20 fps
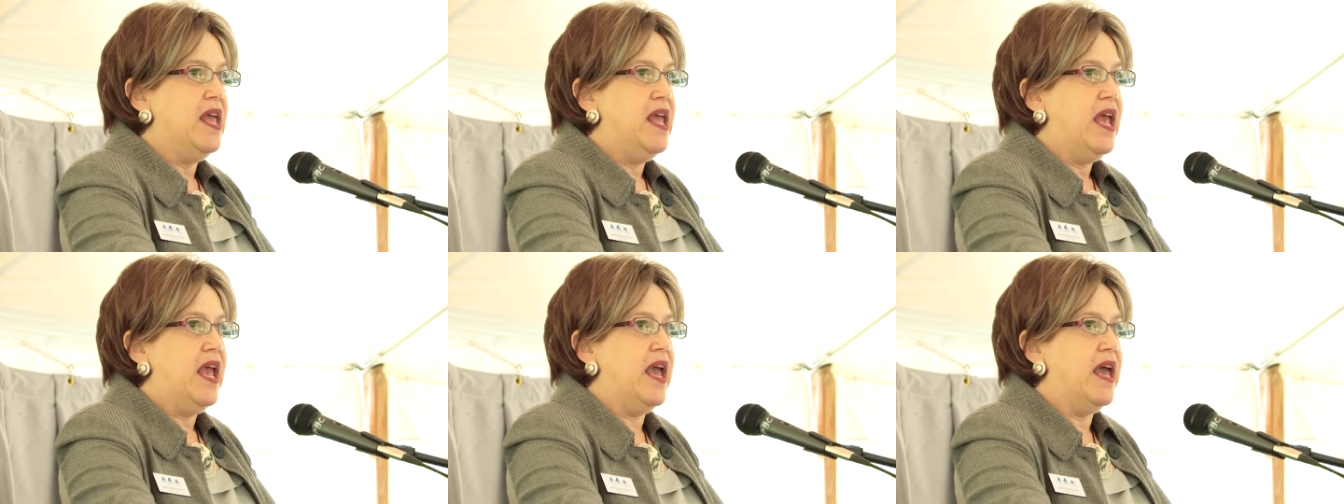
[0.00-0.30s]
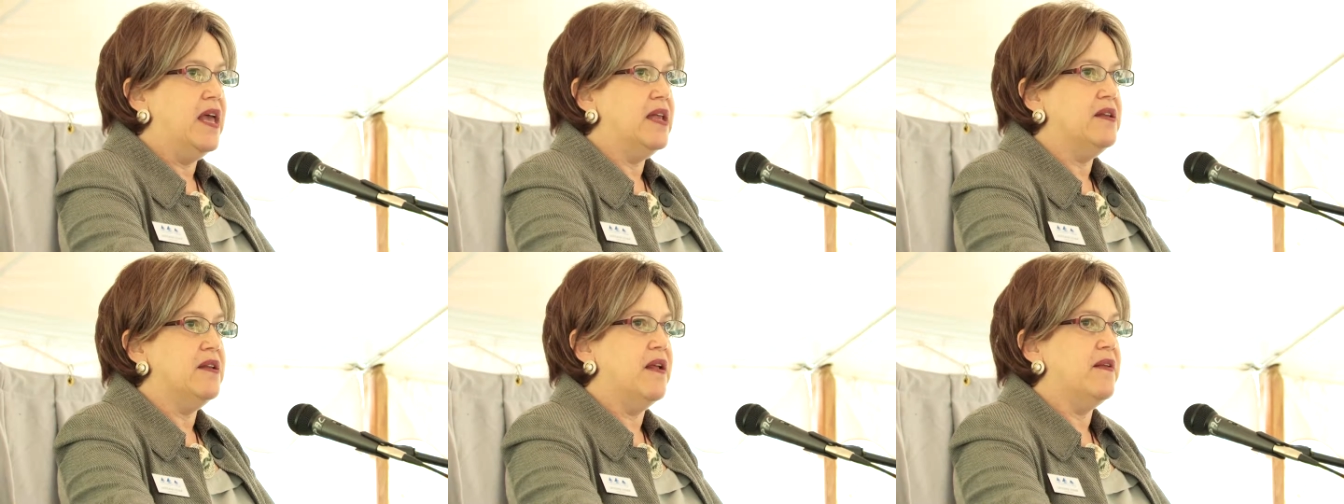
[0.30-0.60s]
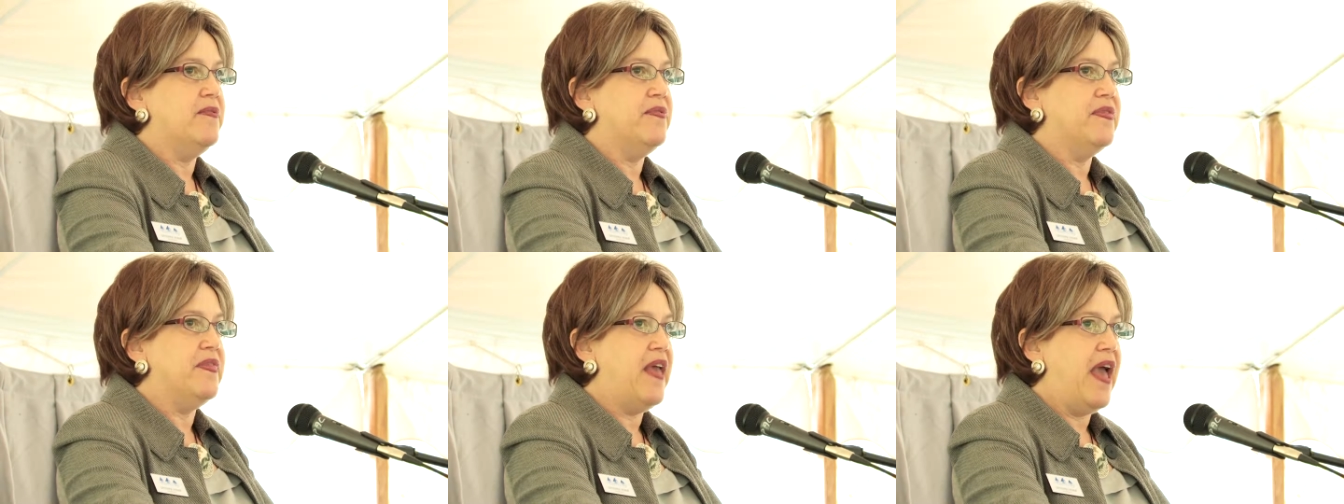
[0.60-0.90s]
And
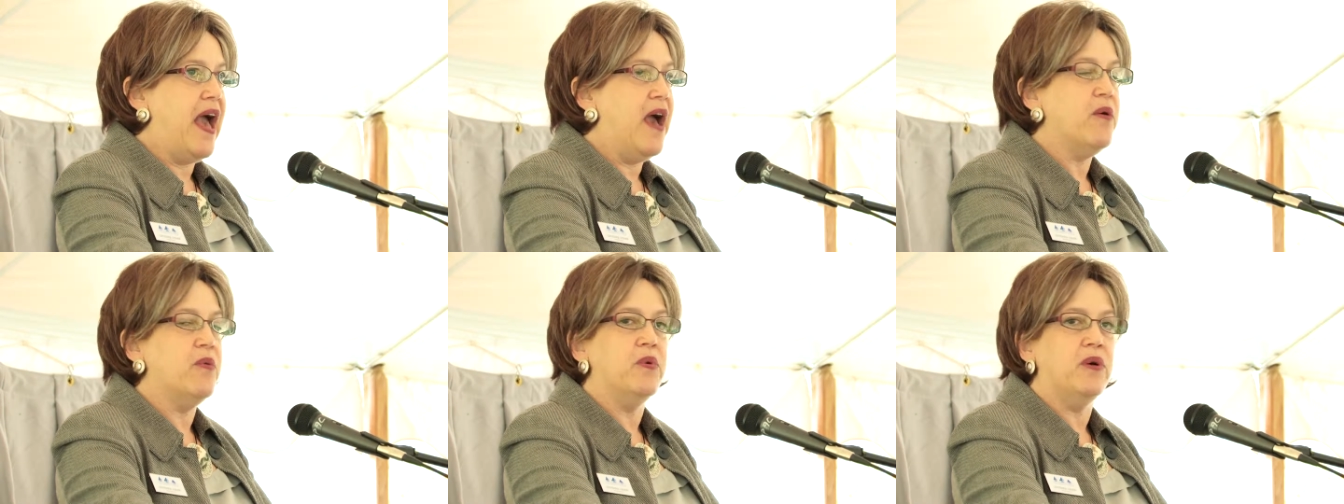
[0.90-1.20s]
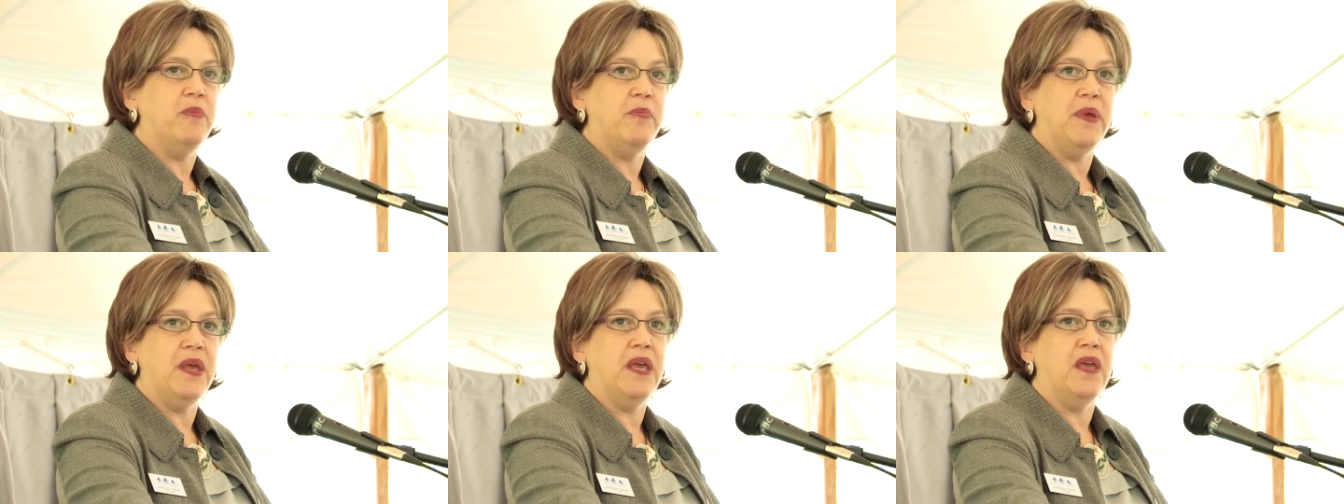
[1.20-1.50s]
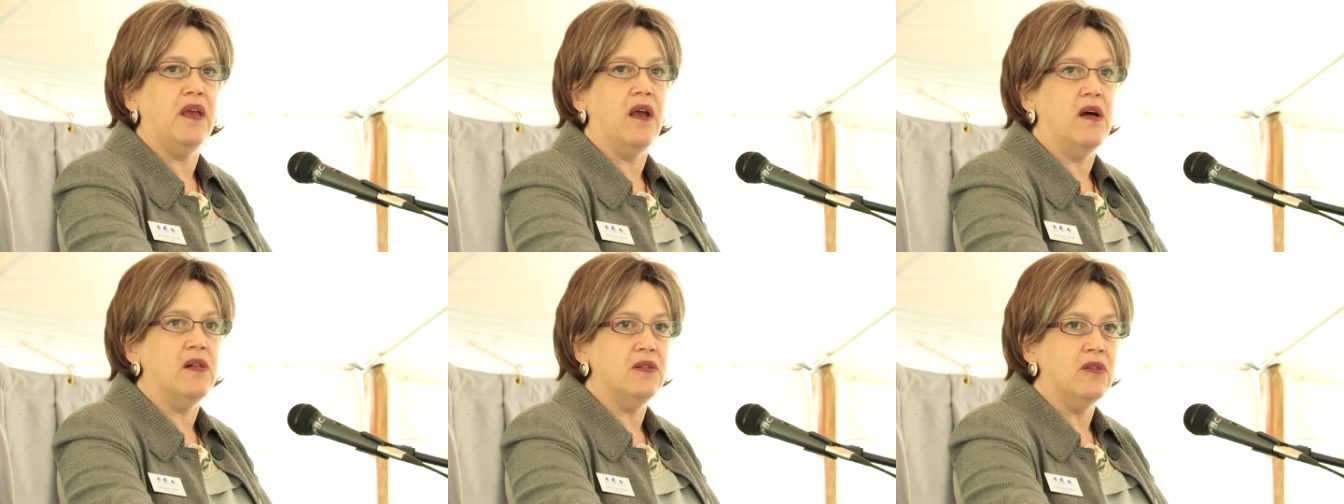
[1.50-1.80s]
that will
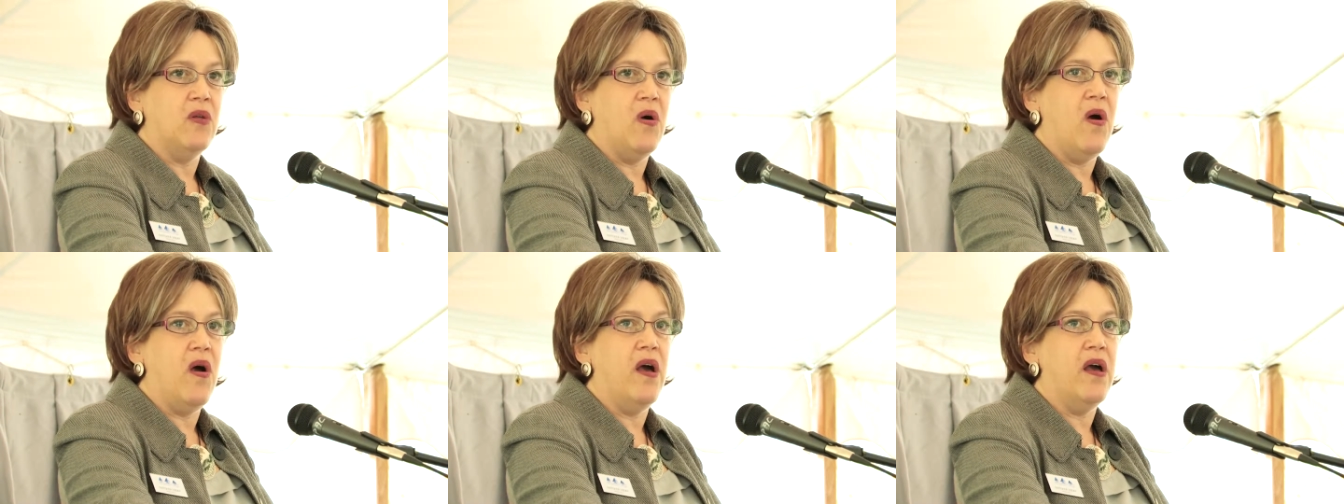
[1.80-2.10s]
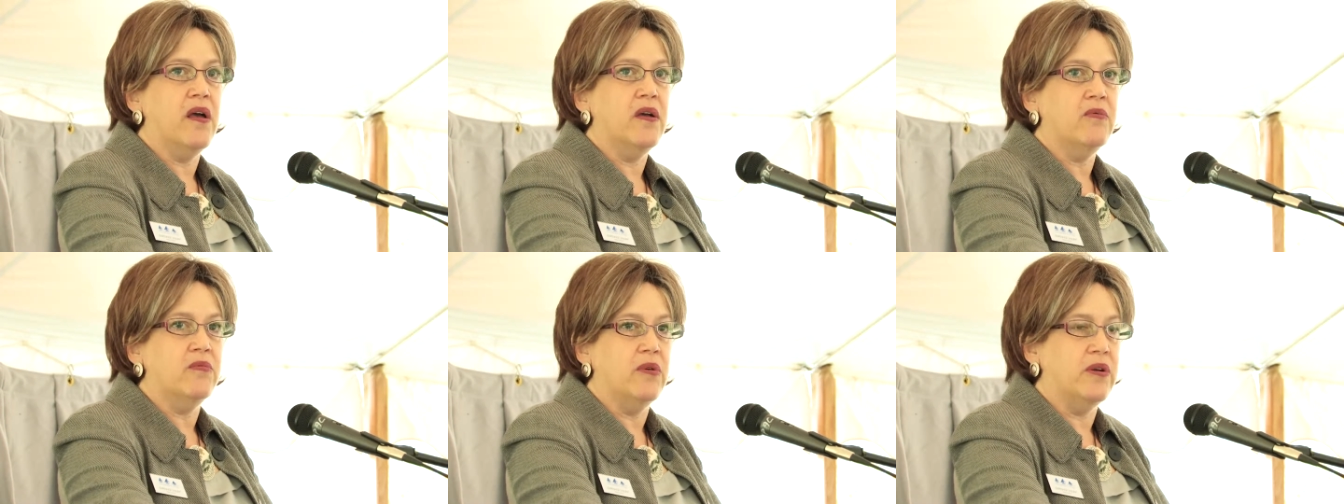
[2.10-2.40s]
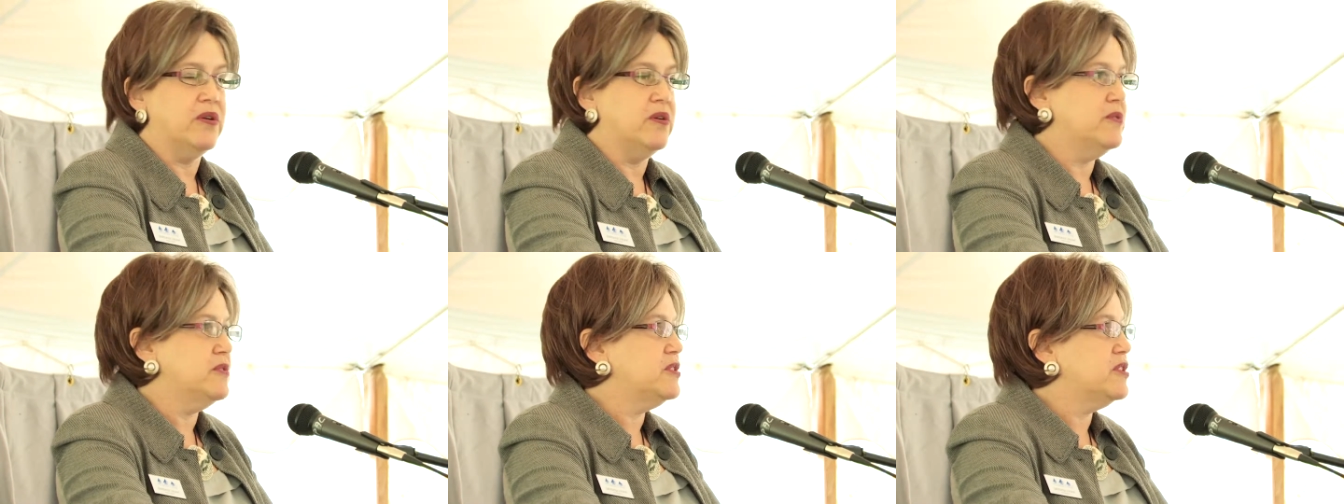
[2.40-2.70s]
be a long
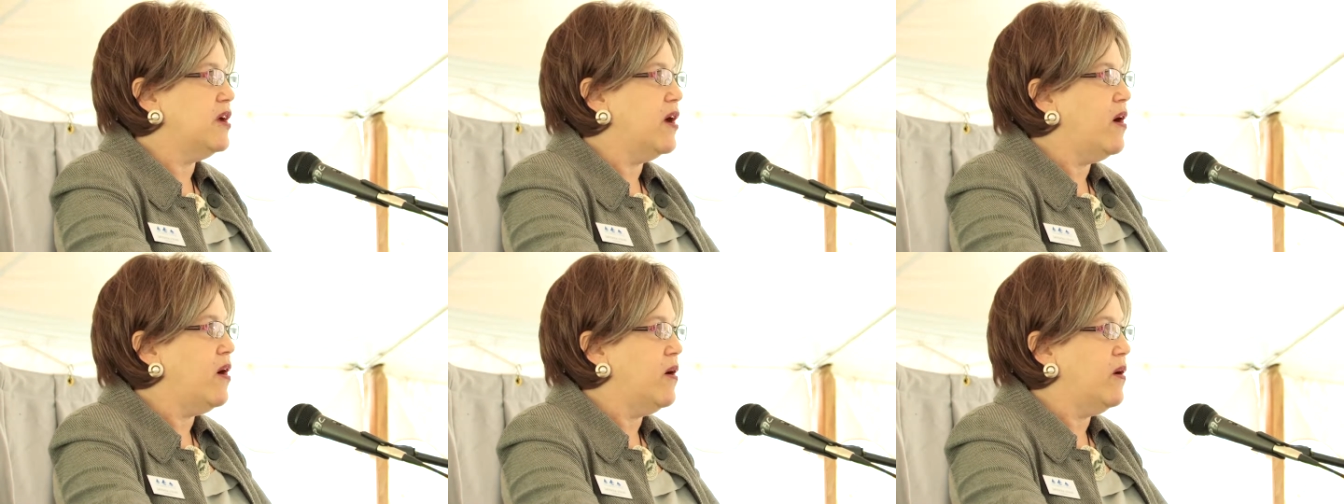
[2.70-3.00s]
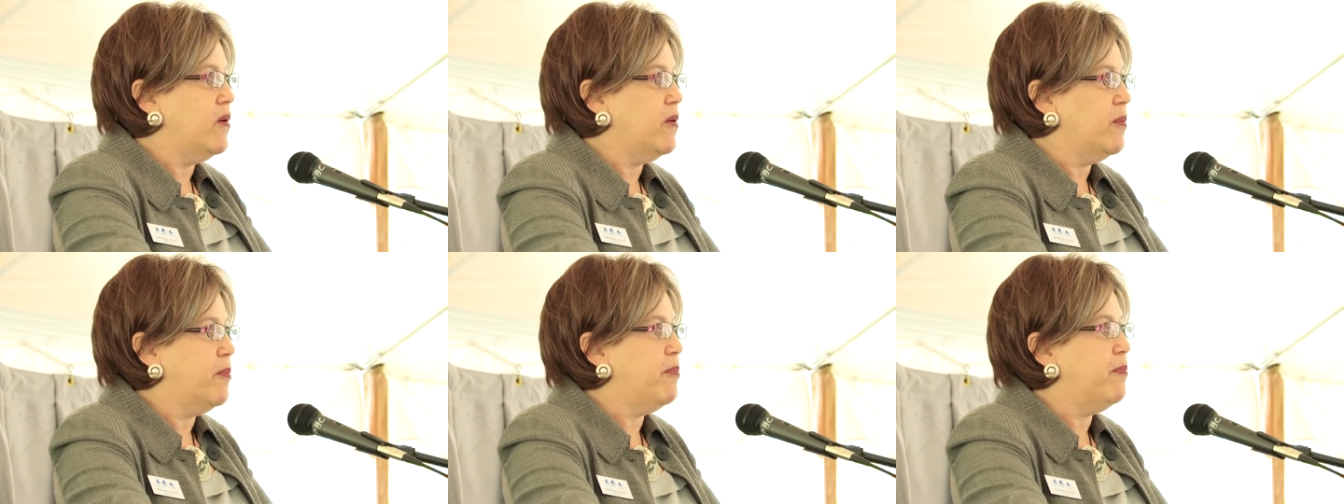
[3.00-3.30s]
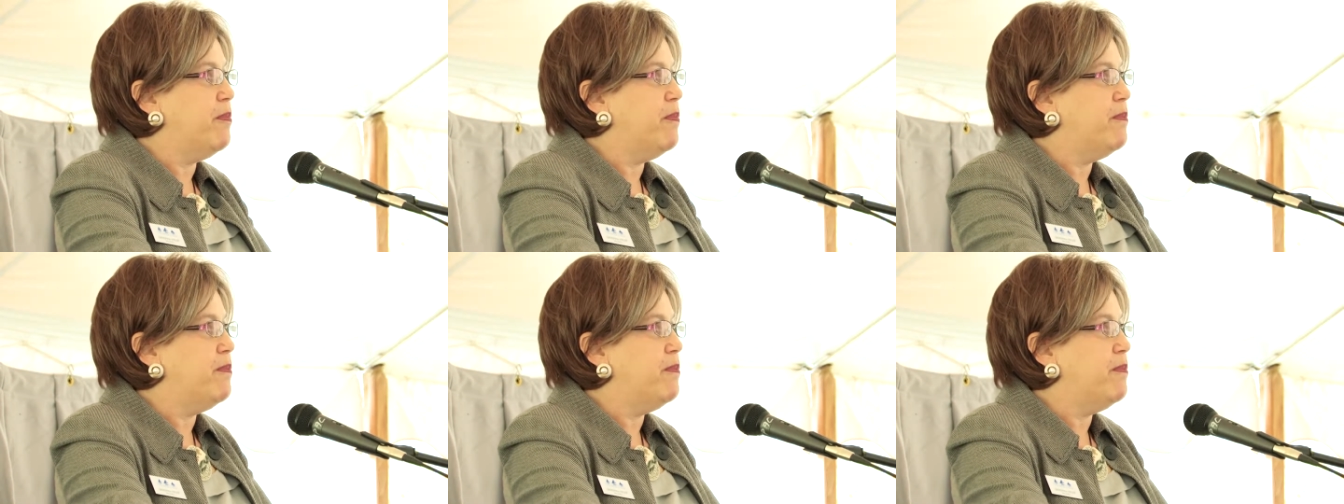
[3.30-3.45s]
road to hoe.